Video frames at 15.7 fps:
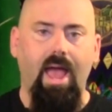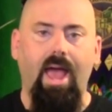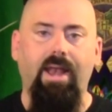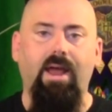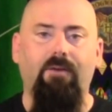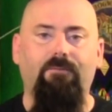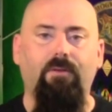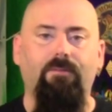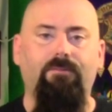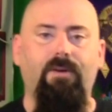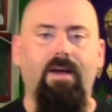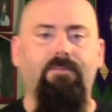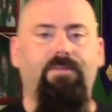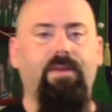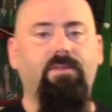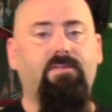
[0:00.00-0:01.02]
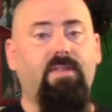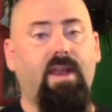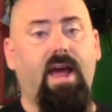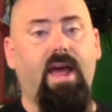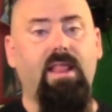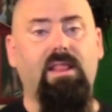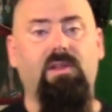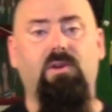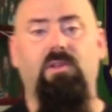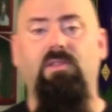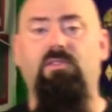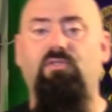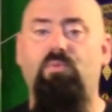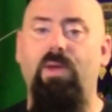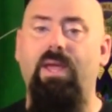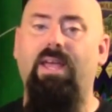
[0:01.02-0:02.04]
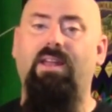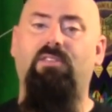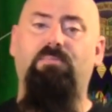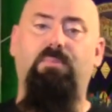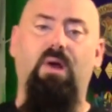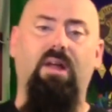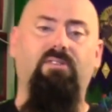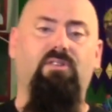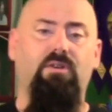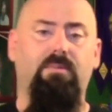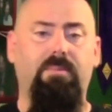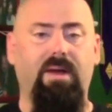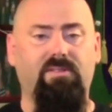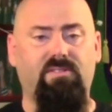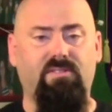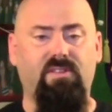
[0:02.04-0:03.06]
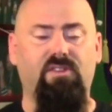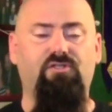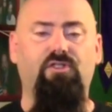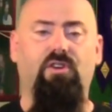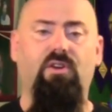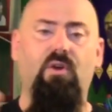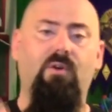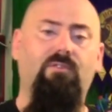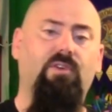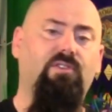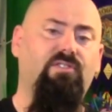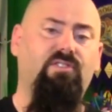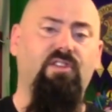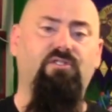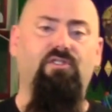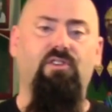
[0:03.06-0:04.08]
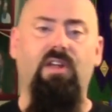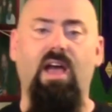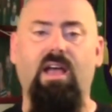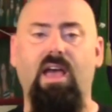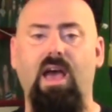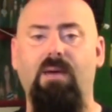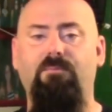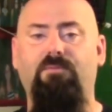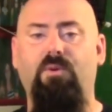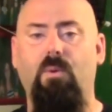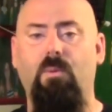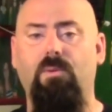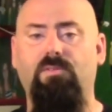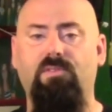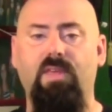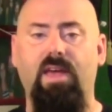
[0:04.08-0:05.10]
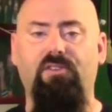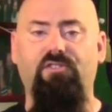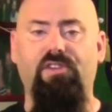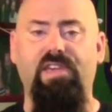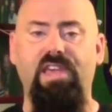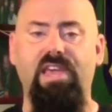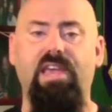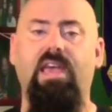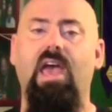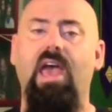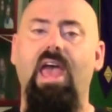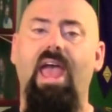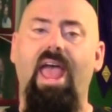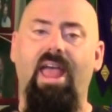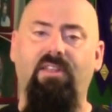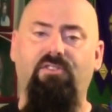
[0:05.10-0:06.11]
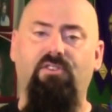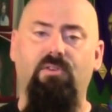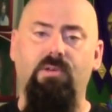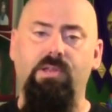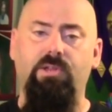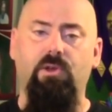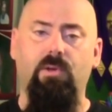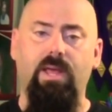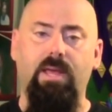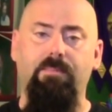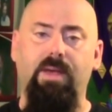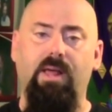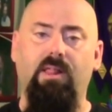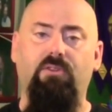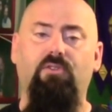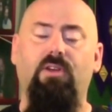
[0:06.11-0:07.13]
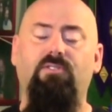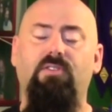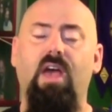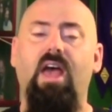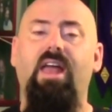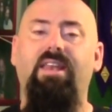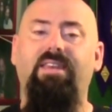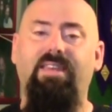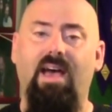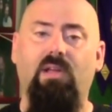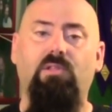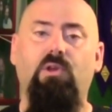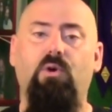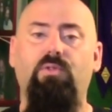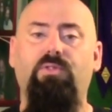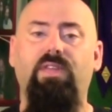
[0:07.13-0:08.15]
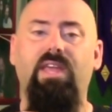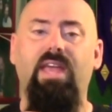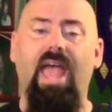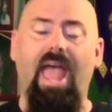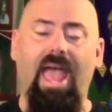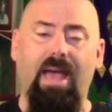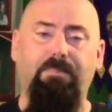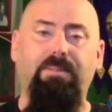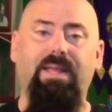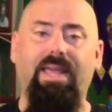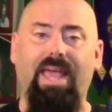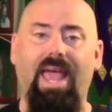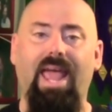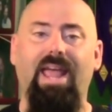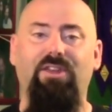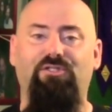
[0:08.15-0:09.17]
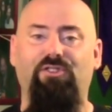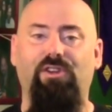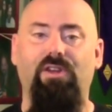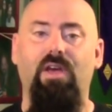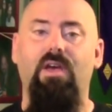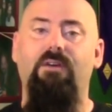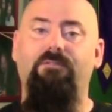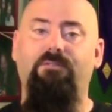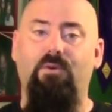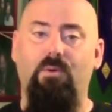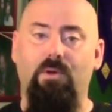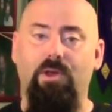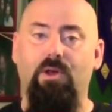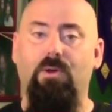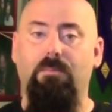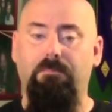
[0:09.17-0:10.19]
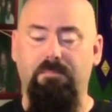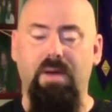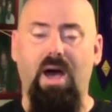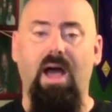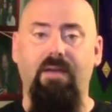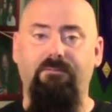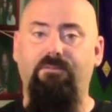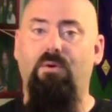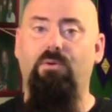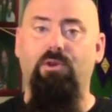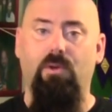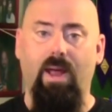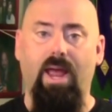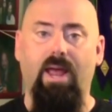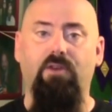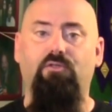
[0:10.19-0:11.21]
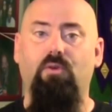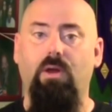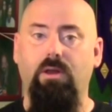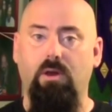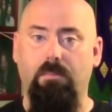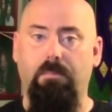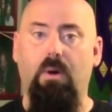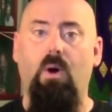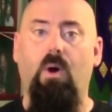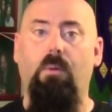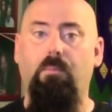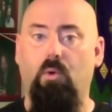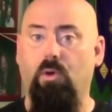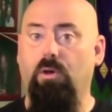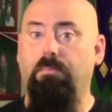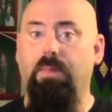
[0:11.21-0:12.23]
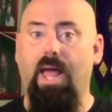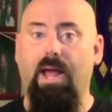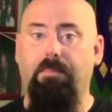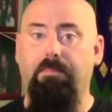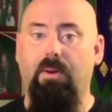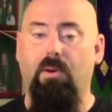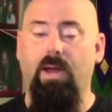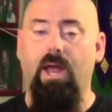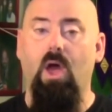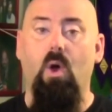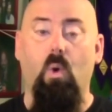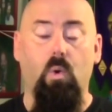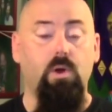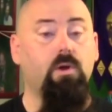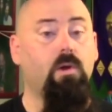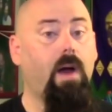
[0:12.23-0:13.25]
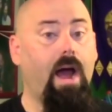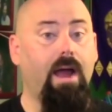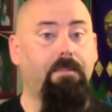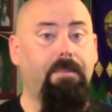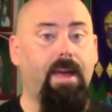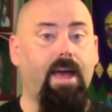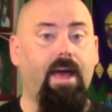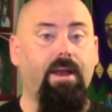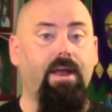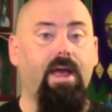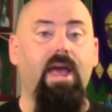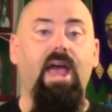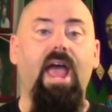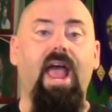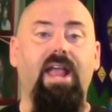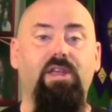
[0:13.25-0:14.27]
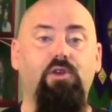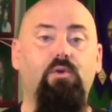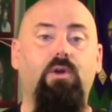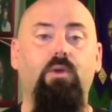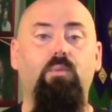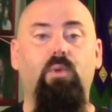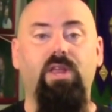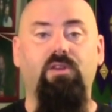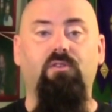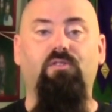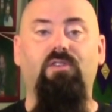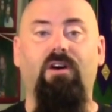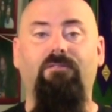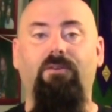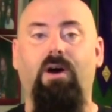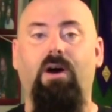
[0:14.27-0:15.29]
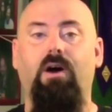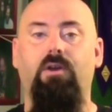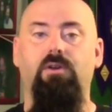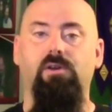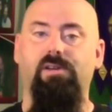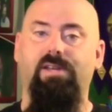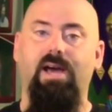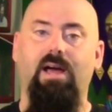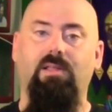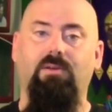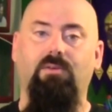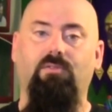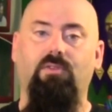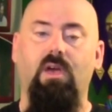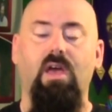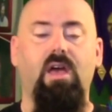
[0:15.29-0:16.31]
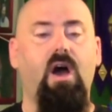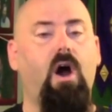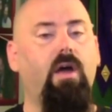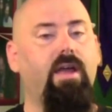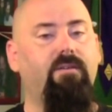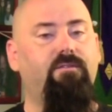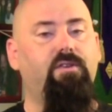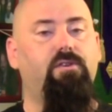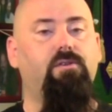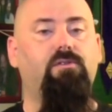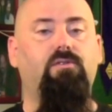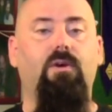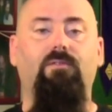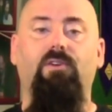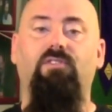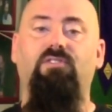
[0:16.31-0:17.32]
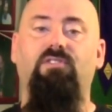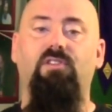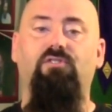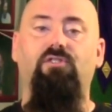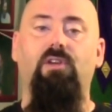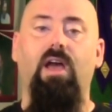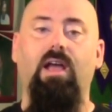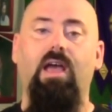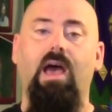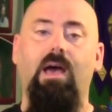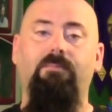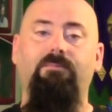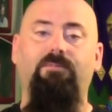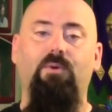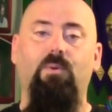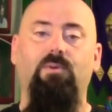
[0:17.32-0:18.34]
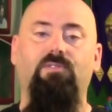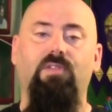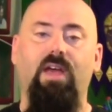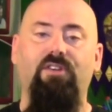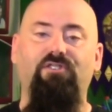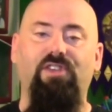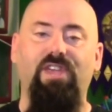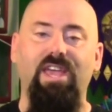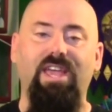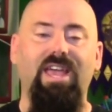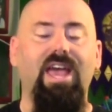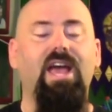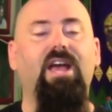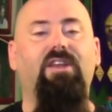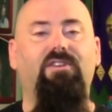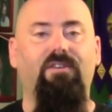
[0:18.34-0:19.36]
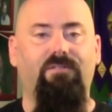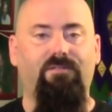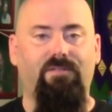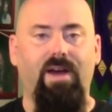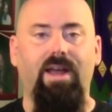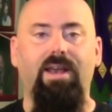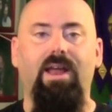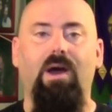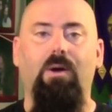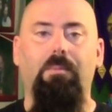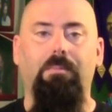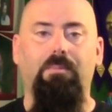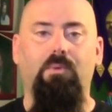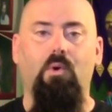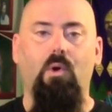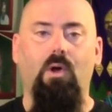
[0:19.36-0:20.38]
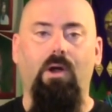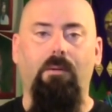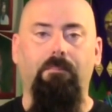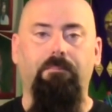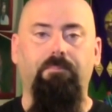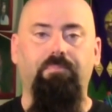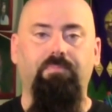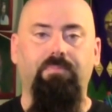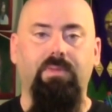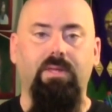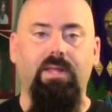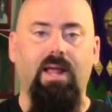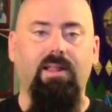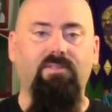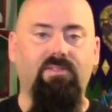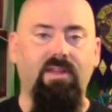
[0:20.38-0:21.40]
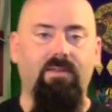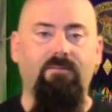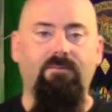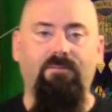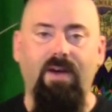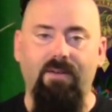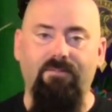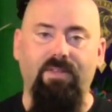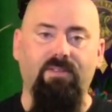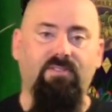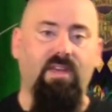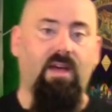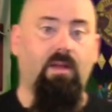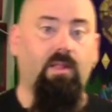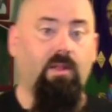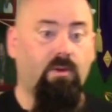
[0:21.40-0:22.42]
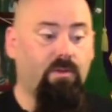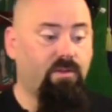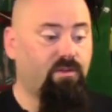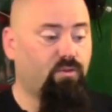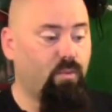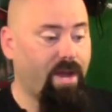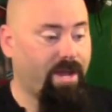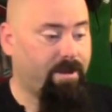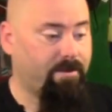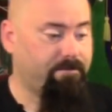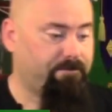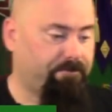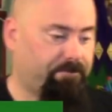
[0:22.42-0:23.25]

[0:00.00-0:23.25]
And now for the 5 things that I learned this week, and it's brought to you by Stitcher. Go over to stitcher.com/geek, enter in your email address, download the application for your iPhone, your Android, your Palm, or your BlackBerry, or your iPad, and you could win yourself $100. All you have to do is go over to stitcher.com/geek to find out more. Now let's get into 5 things that I learned this week.